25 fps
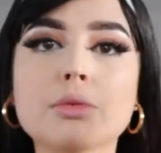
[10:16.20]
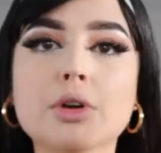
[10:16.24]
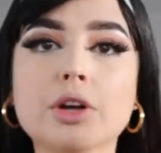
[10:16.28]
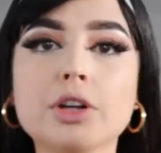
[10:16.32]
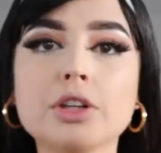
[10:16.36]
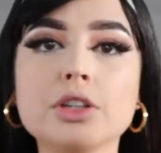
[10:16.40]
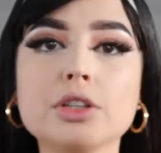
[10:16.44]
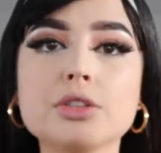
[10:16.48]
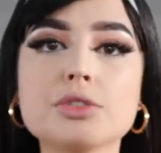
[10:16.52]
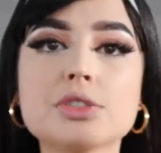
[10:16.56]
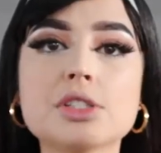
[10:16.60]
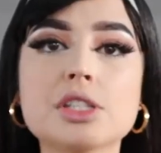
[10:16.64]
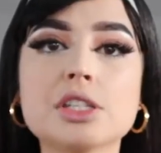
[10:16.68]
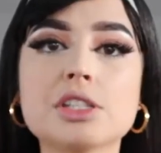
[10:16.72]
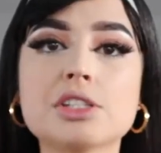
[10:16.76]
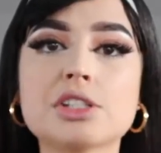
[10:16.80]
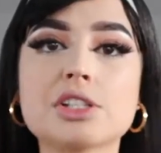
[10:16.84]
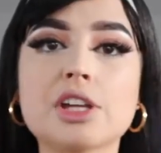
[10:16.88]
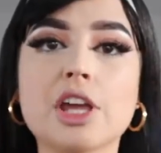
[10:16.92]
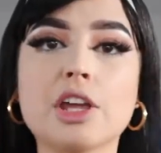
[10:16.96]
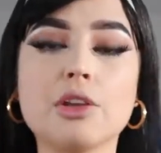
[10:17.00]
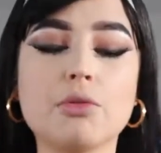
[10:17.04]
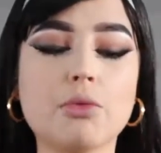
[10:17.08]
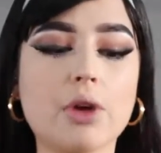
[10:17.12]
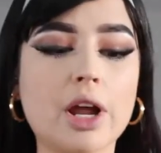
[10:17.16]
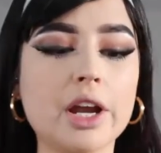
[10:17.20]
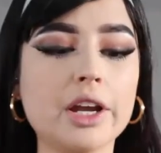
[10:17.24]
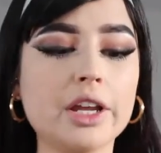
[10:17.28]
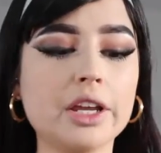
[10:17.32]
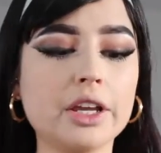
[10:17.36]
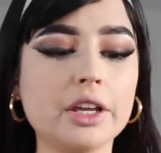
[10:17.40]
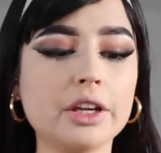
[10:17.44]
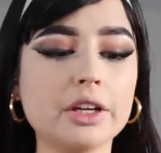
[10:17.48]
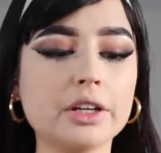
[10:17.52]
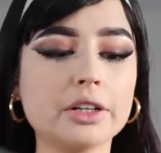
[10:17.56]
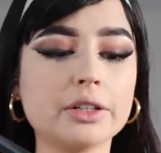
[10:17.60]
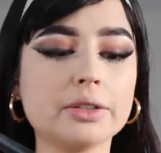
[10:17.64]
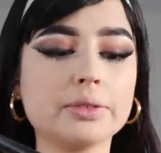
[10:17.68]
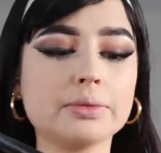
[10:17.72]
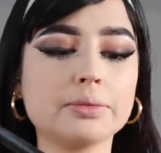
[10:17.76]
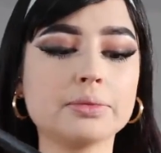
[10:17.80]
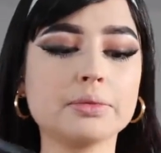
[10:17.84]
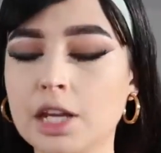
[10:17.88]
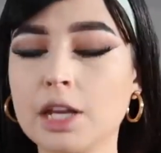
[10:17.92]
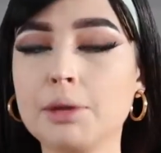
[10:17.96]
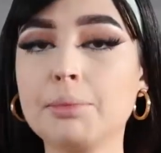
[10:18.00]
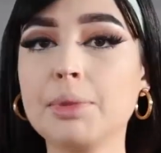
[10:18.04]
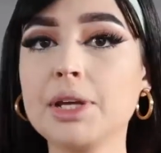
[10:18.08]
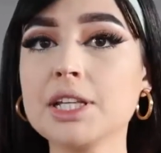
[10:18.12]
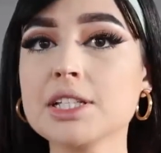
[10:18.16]
I'm gonna use this shade right
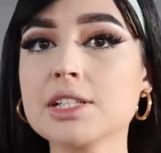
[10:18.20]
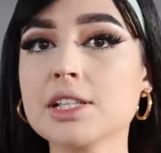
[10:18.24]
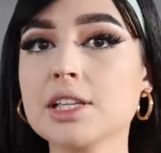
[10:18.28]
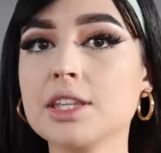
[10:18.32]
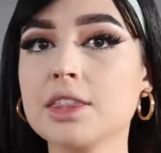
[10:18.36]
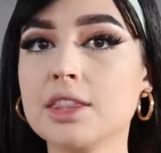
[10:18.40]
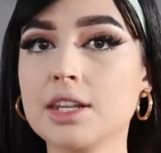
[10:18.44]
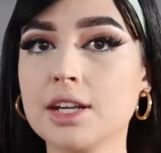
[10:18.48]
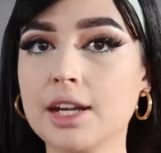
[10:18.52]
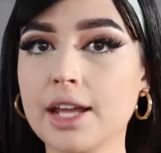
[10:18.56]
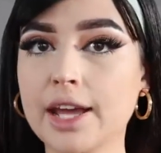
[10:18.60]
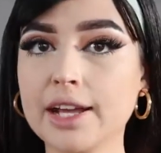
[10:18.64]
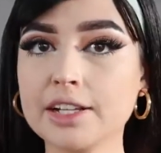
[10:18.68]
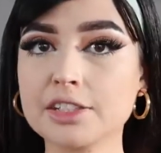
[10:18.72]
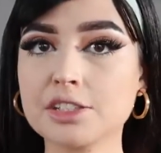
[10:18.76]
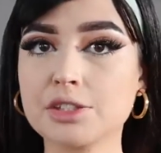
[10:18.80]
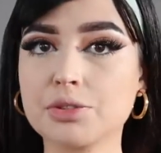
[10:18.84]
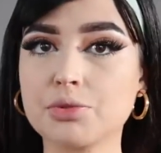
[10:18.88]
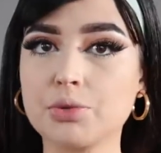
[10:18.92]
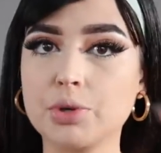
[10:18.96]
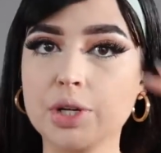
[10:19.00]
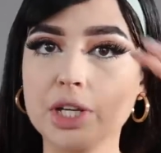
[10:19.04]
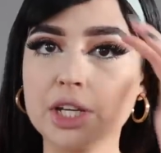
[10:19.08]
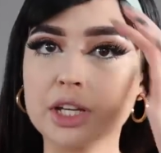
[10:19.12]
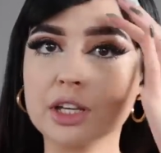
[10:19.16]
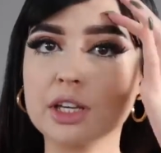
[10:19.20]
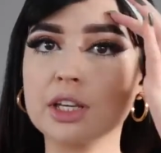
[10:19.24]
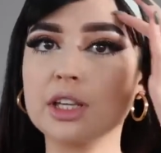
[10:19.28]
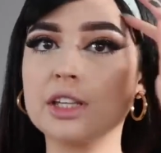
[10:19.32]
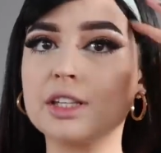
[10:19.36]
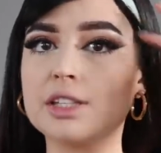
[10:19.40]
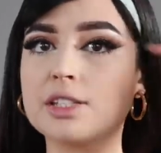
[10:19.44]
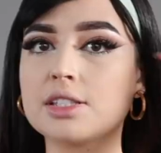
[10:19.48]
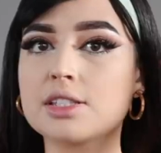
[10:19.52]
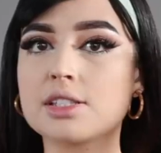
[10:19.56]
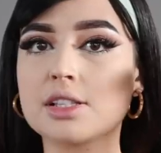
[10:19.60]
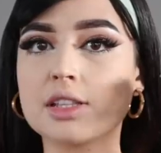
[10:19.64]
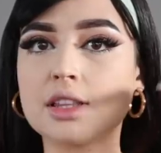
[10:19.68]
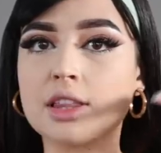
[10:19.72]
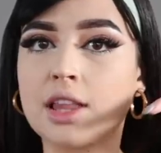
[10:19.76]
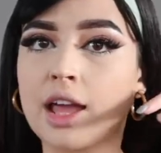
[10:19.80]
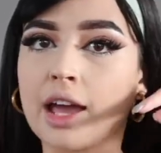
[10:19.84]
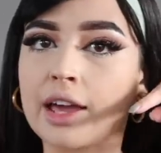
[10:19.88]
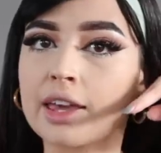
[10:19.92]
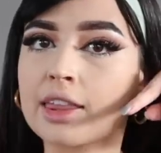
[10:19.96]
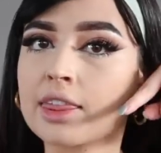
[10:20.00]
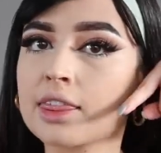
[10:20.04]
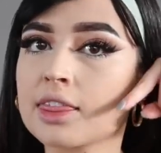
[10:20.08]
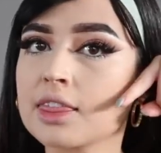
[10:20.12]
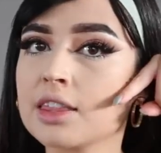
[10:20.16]
here, and basically the next trick is
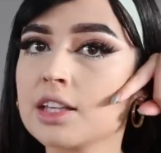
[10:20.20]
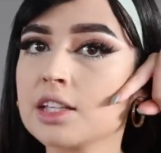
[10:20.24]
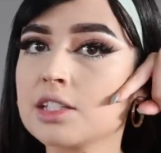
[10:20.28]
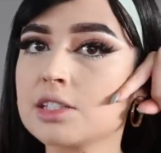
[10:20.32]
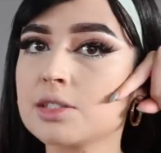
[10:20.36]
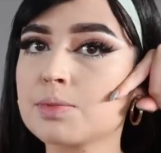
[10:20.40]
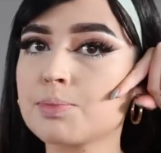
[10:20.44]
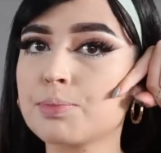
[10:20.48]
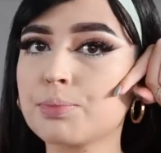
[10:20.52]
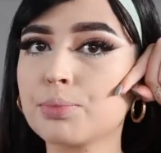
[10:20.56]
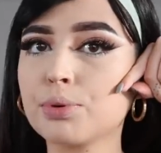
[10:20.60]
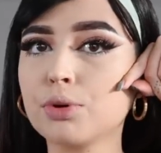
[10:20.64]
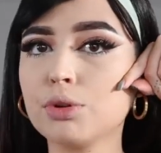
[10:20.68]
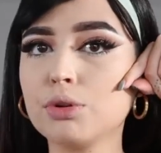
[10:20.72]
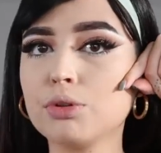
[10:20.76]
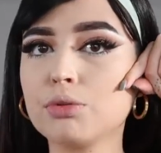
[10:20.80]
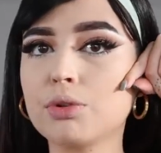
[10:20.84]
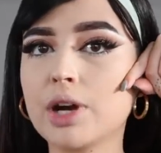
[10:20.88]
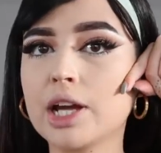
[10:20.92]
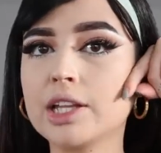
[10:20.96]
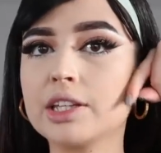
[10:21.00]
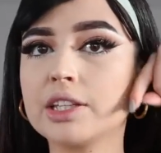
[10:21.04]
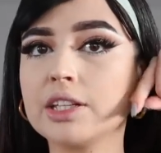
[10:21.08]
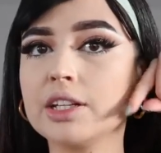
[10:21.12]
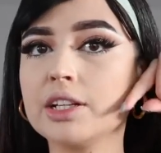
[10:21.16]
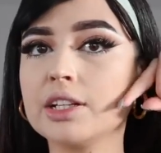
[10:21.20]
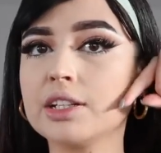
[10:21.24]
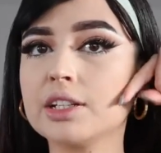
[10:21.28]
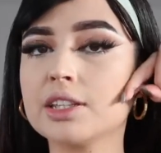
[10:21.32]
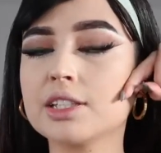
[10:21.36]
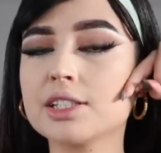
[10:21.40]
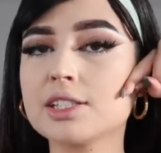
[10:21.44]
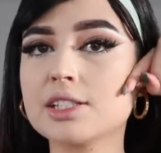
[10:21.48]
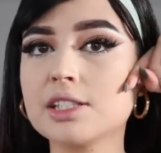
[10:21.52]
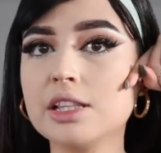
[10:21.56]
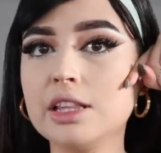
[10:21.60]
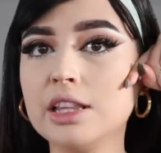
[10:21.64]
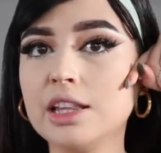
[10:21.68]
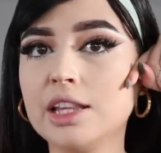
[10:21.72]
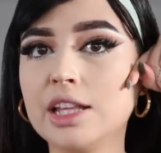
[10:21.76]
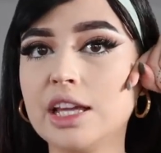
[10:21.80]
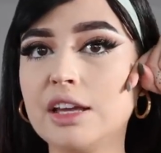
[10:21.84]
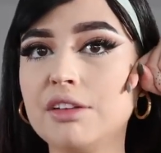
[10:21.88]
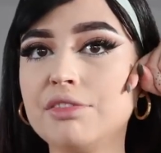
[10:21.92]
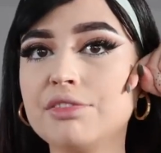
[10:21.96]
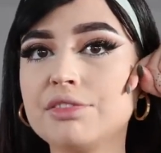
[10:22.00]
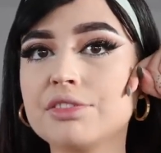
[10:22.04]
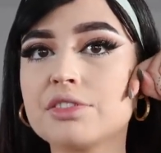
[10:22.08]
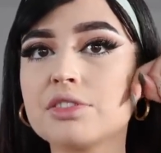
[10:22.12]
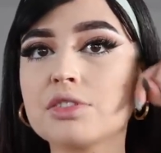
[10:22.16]
like this pull right here, this
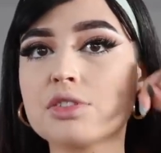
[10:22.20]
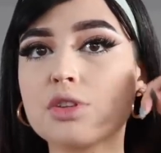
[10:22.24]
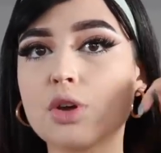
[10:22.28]
lift.